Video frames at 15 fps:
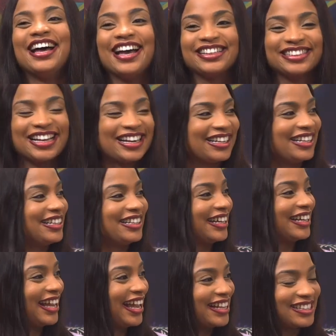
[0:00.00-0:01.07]
Exactly,
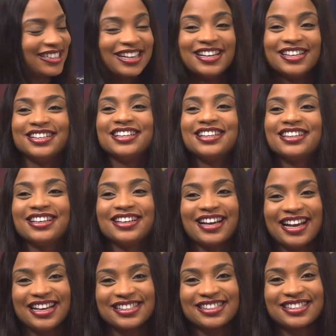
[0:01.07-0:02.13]
the guest. The
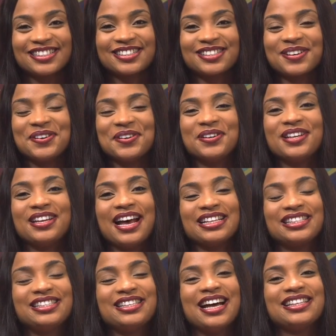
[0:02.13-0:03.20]
guest. So
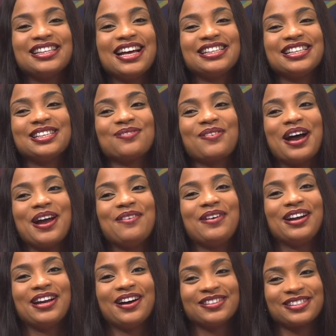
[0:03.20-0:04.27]
that is why
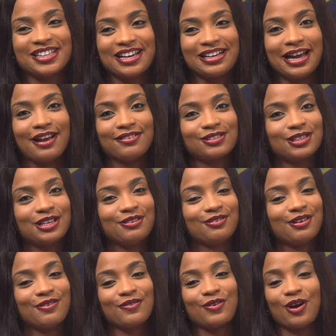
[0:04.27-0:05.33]
we're now saying that
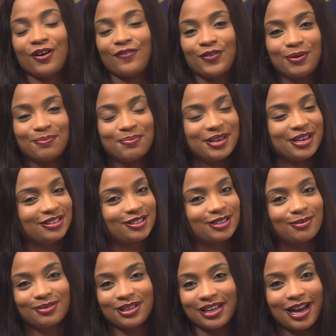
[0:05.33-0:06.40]
if God forbid
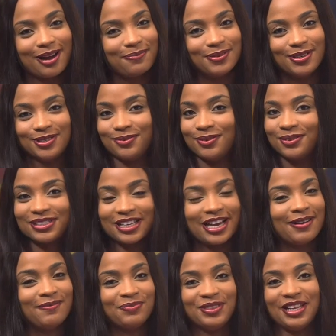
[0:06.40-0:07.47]
something happens, we'll
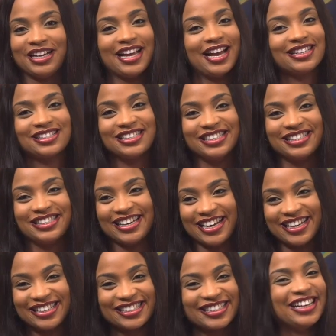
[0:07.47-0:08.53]
say the guest is
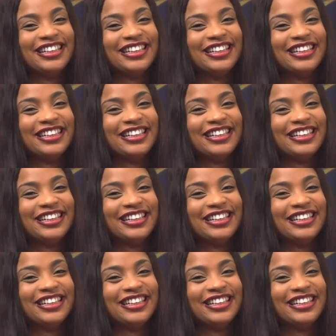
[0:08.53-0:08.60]
dead. So